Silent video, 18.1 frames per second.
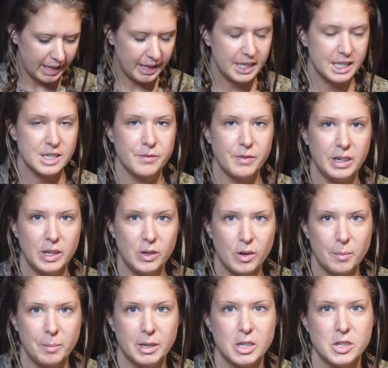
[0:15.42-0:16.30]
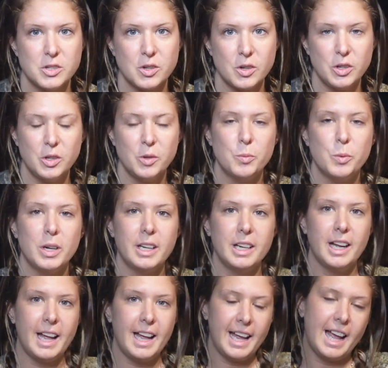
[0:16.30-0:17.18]
In this video, I'm going to show you what
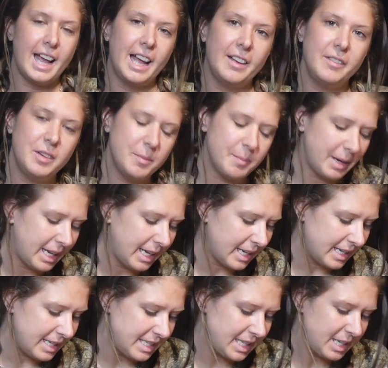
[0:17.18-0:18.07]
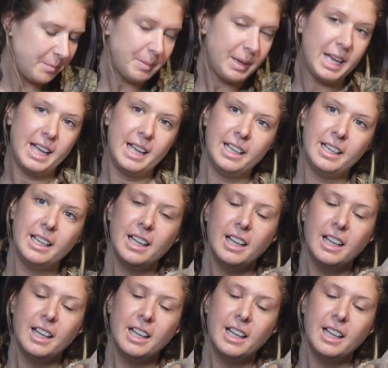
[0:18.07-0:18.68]
I have in my hunting bag.